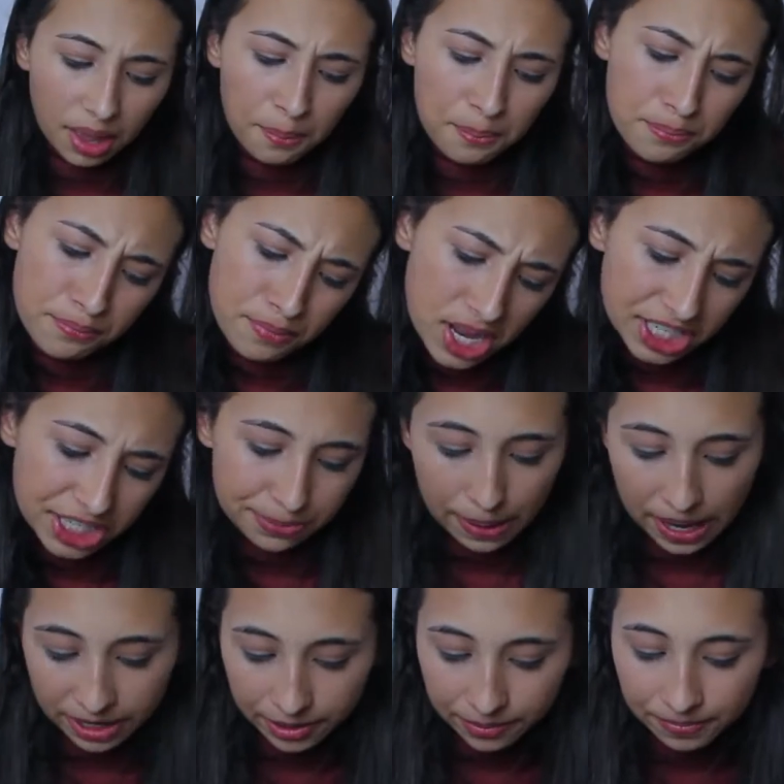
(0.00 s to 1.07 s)
Much
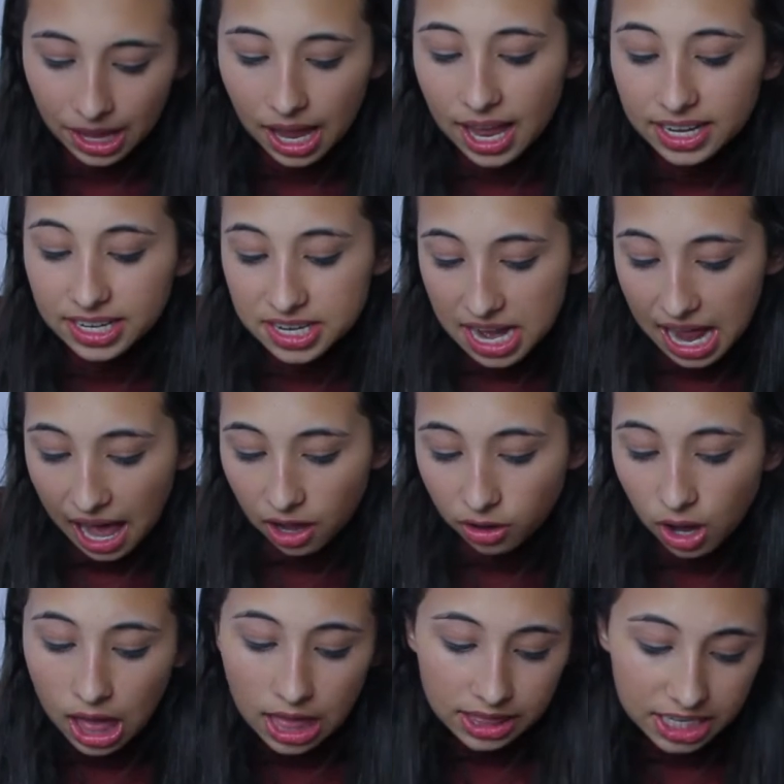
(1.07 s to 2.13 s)
better. Now,